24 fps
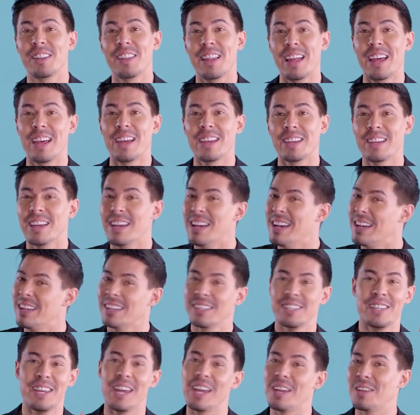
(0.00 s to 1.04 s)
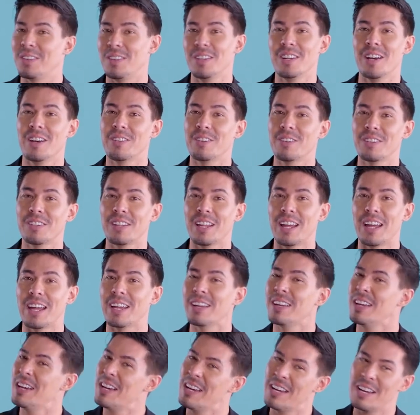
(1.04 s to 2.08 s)
the leg, kick the other
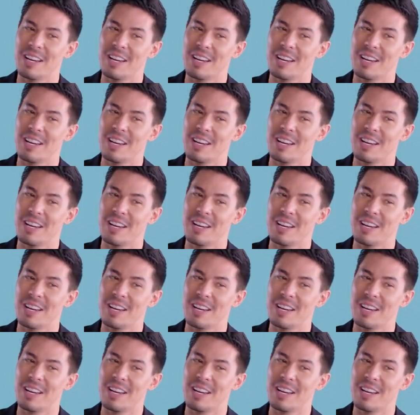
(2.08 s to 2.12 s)
leg.